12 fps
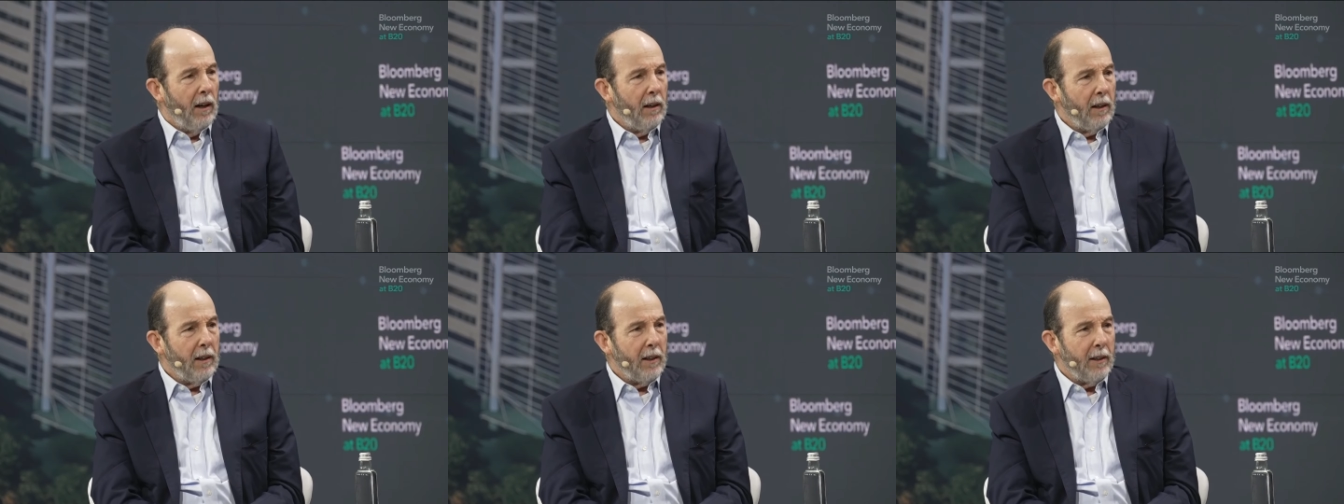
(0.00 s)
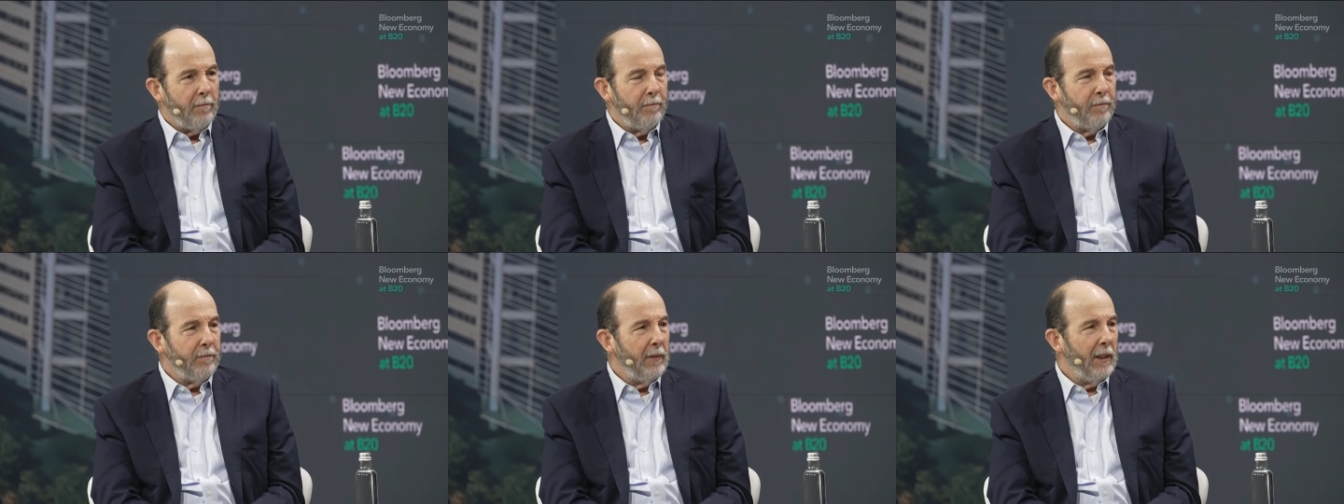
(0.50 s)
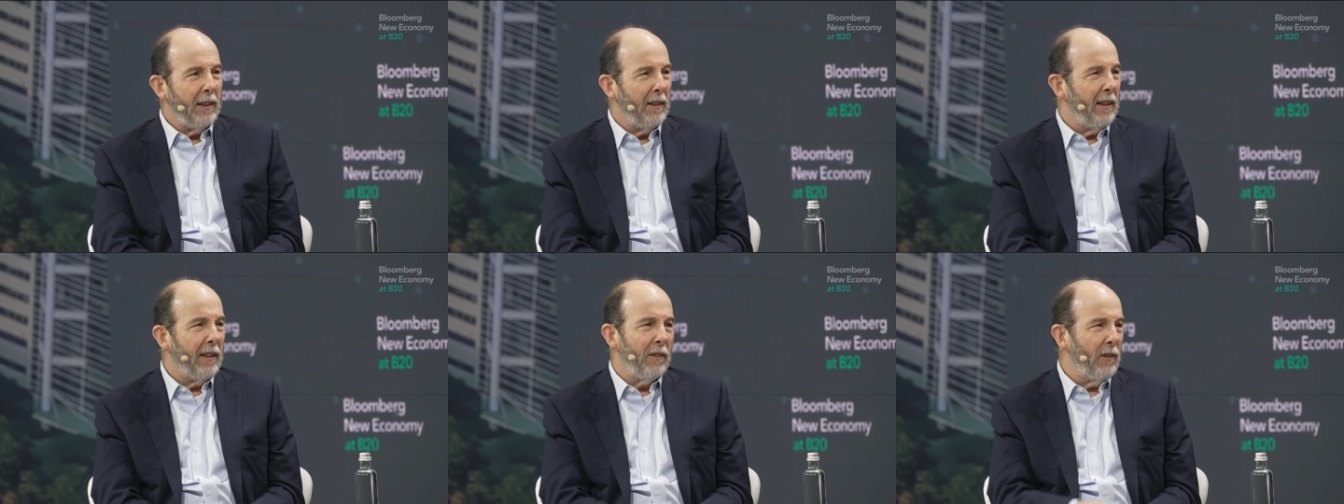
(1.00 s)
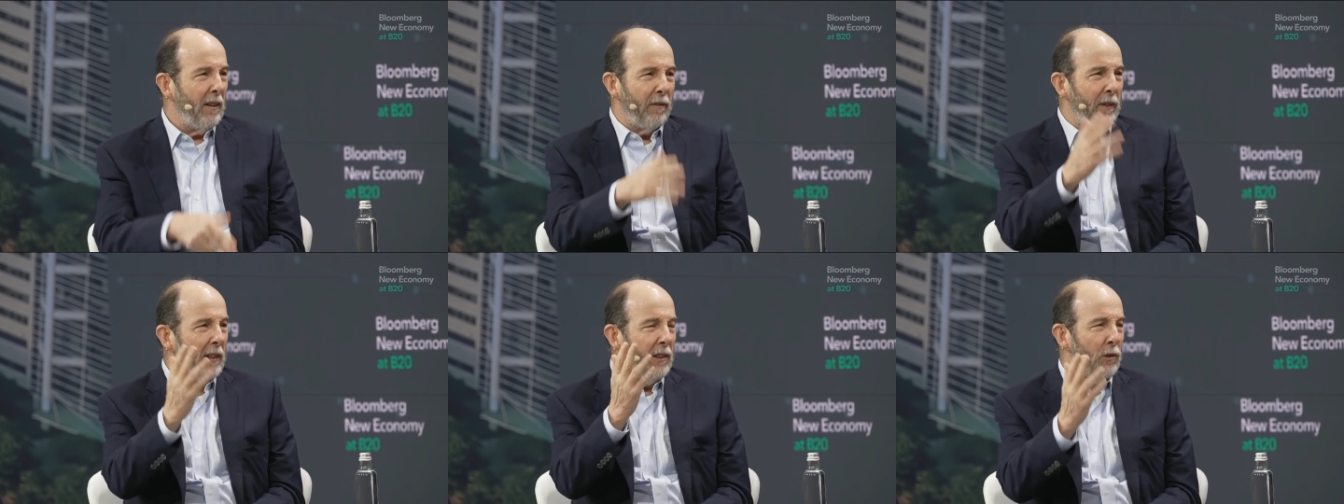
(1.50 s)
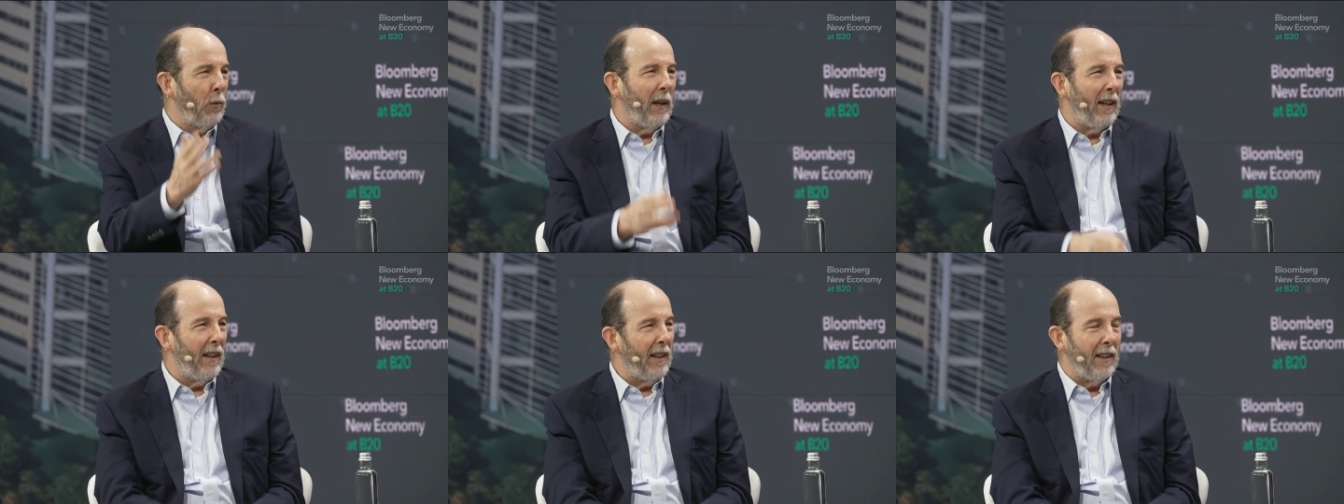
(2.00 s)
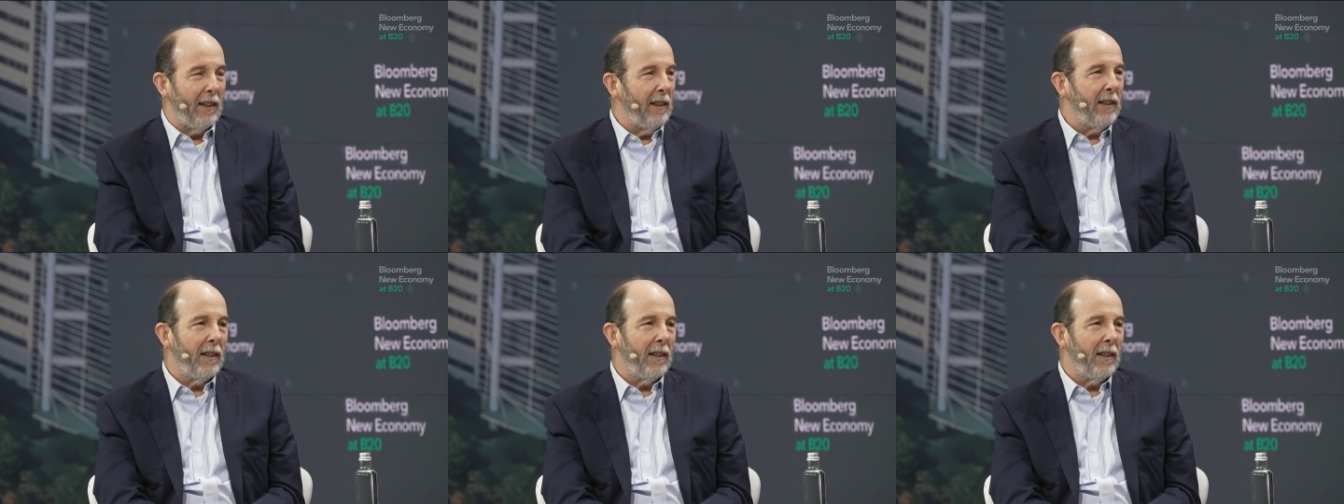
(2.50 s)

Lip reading: And then you have Venezuela.